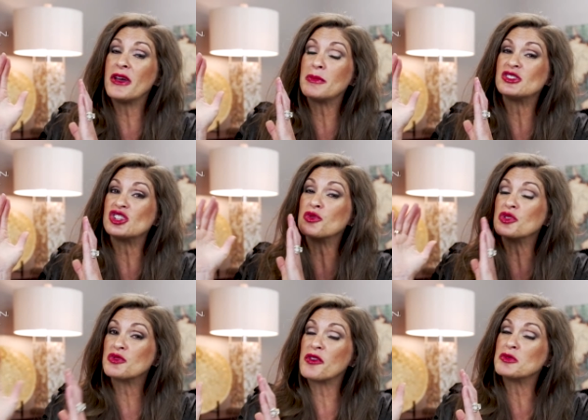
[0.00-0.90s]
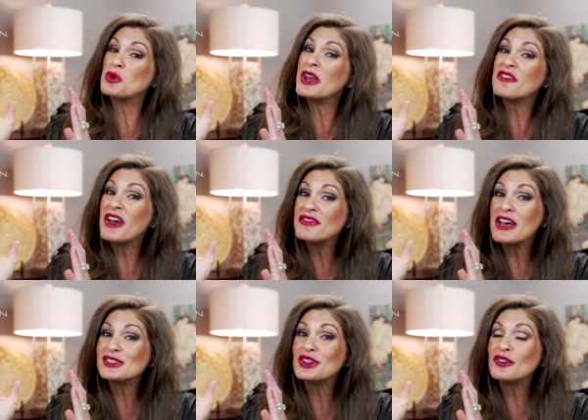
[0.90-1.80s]
fun budget from
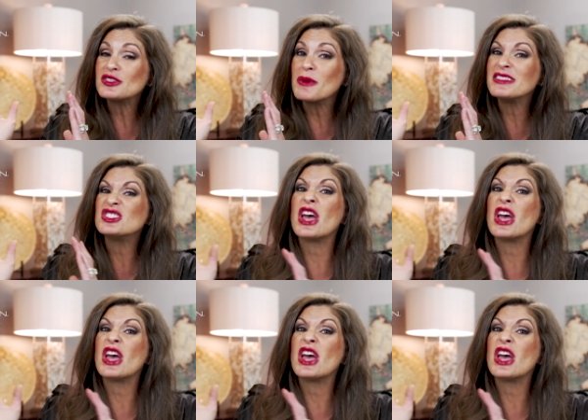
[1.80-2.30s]
$25,000 a month